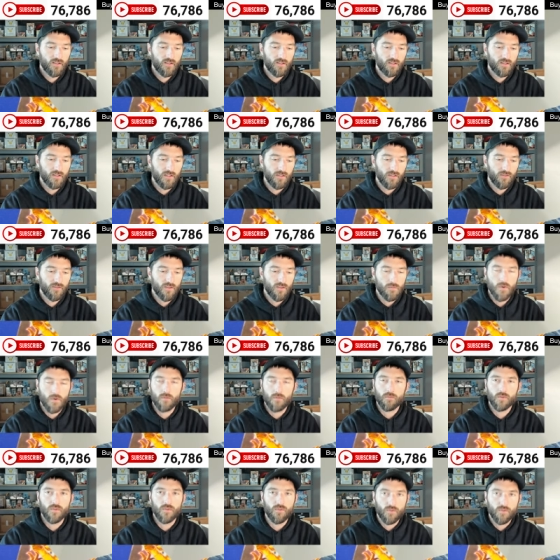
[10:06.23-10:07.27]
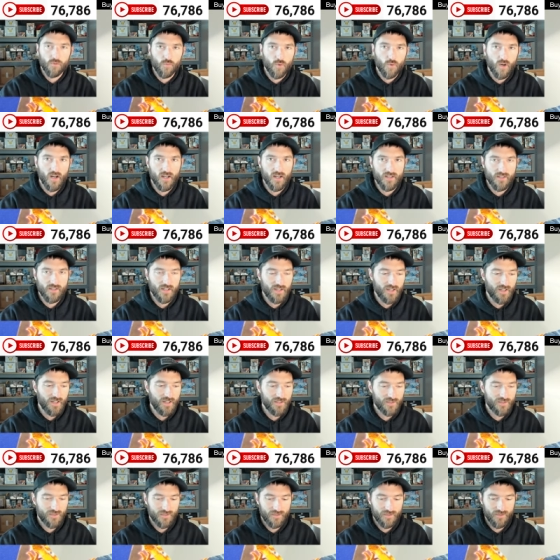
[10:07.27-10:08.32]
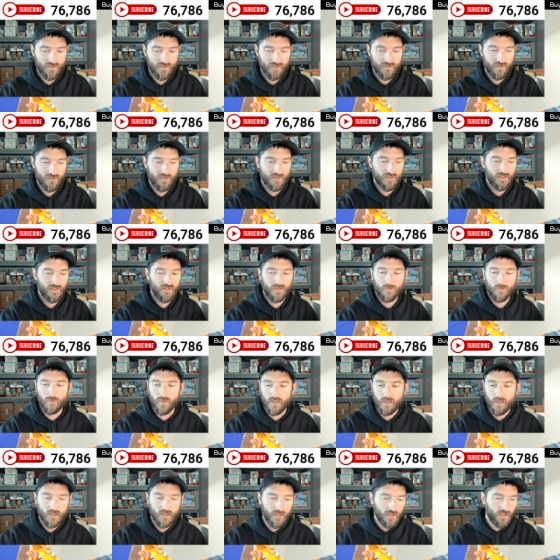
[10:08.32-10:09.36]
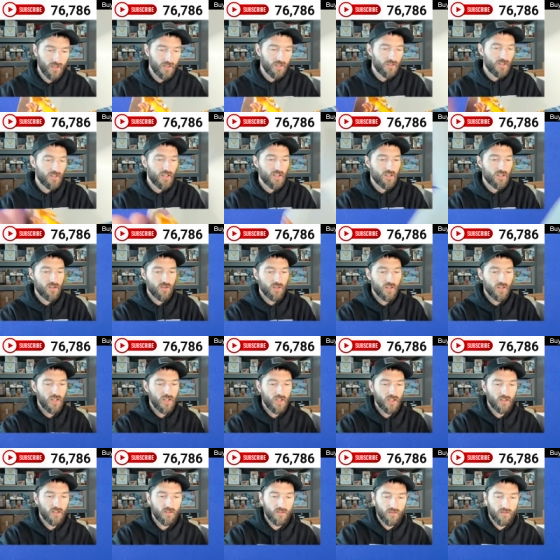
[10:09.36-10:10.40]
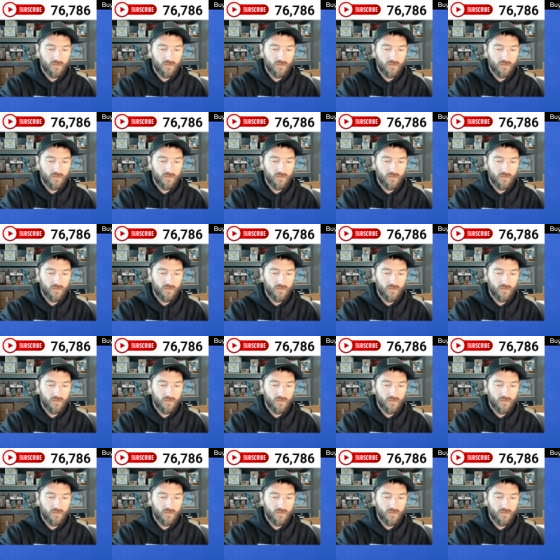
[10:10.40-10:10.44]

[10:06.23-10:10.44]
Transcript: Leave some of them to surprise, I guess. But thank you again.